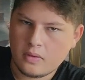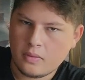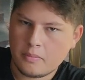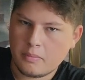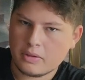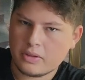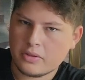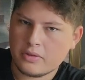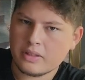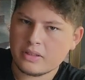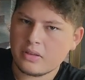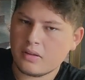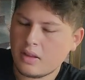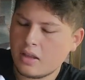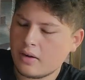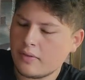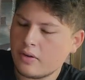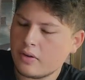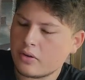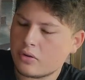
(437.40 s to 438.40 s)
But there is a
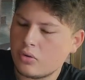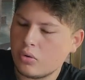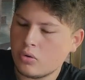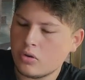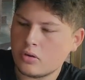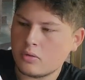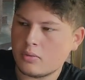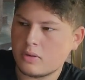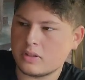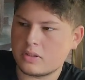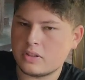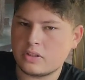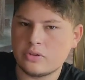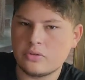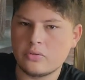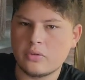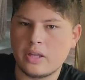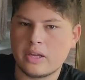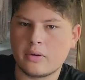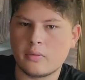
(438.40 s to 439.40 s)
lot of other cooler ones
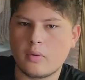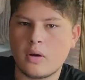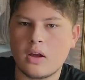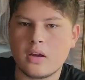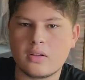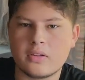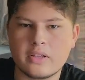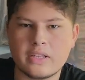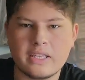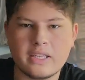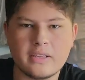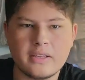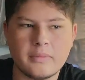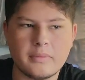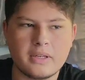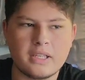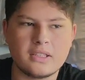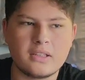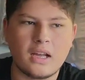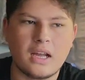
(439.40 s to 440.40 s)
too, like Rock Lee,
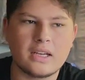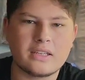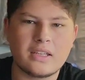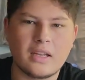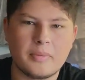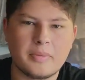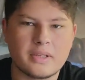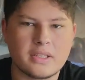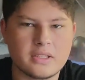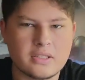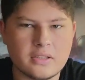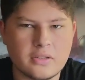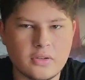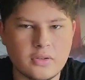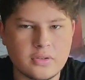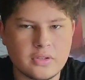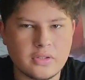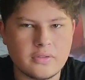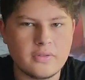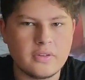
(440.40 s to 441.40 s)
but he's a Hot Topic
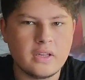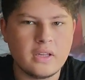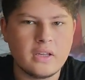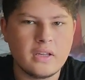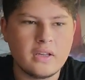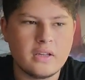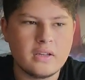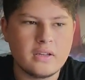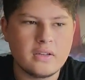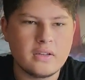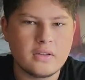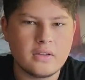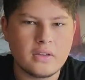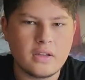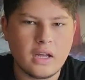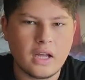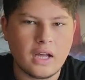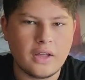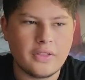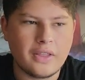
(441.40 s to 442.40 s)
exclusive.
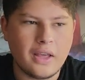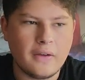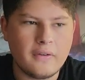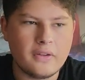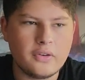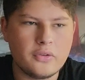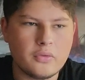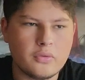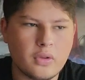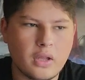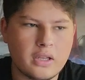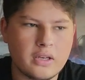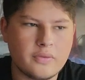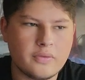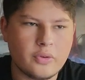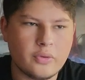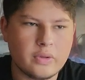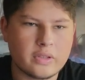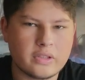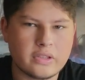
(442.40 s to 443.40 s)
They have a lot of
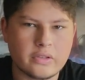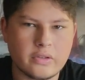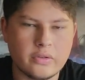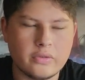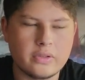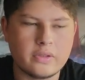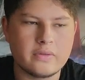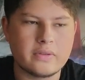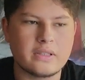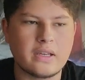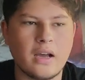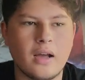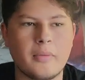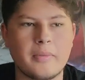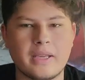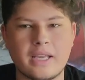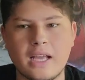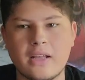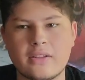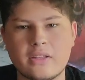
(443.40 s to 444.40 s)
new exclusives
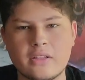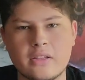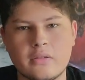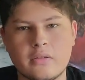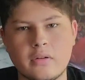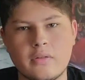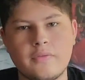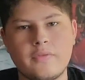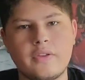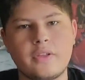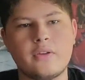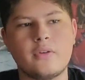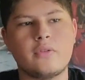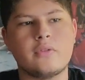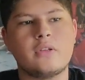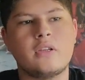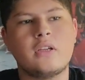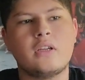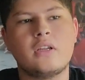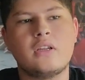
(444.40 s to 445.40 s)
coming out that they
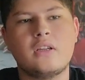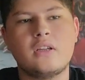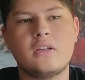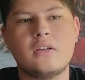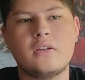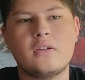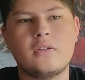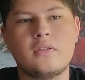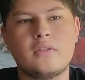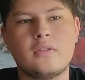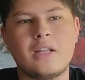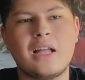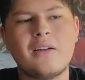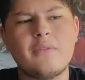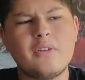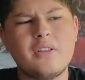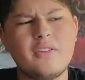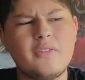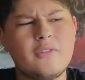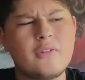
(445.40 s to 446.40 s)
revealed.
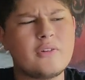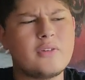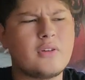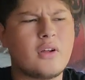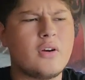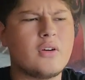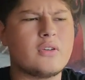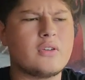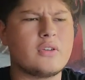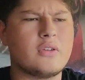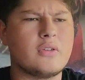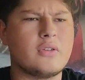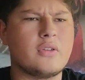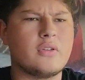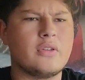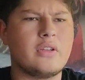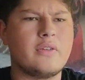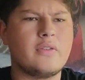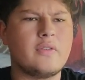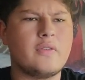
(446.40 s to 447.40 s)
Not really for Naruto
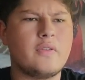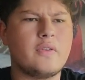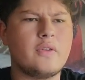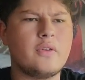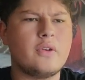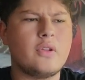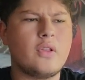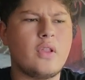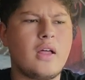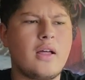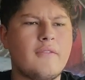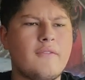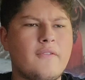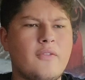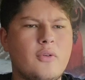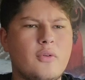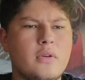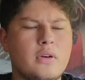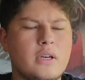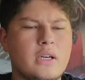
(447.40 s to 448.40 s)
though. They revealed a lot
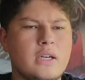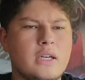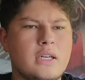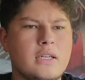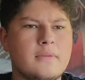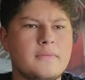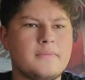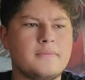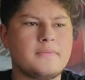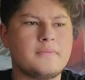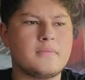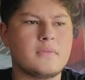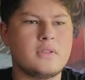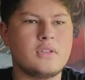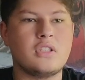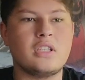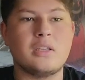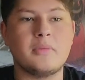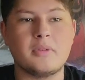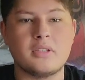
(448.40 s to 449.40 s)
for
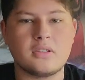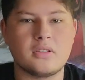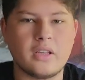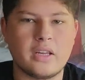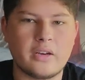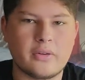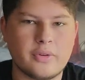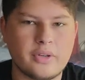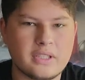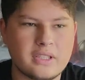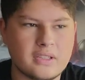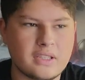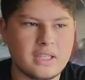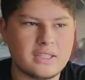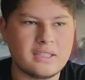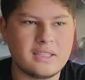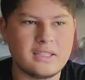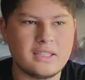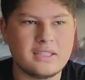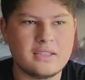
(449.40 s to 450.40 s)
Demon Slayer recently,
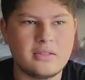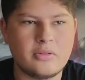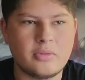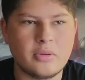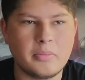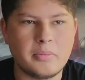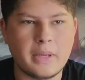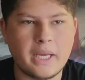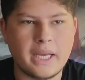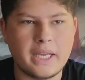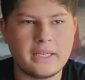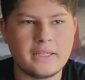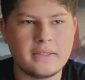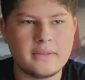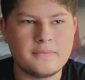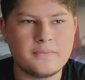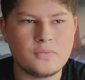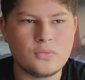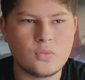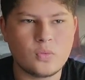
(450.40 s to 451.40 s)
like Zenitsu in
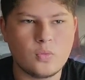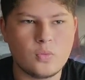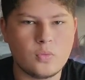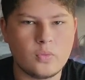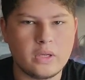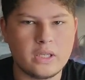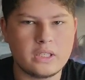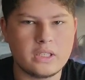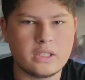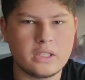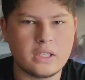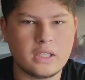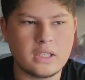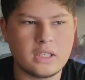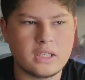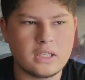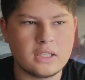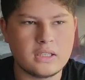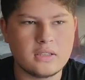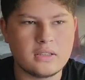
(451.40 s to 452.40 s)
bed, which
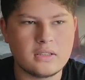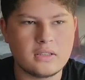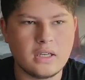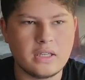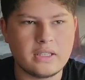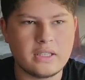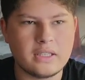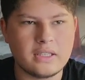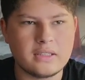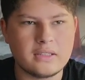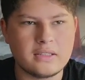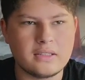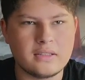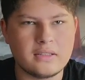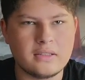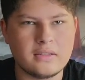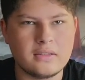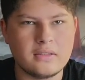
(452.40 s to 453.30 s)
I think it's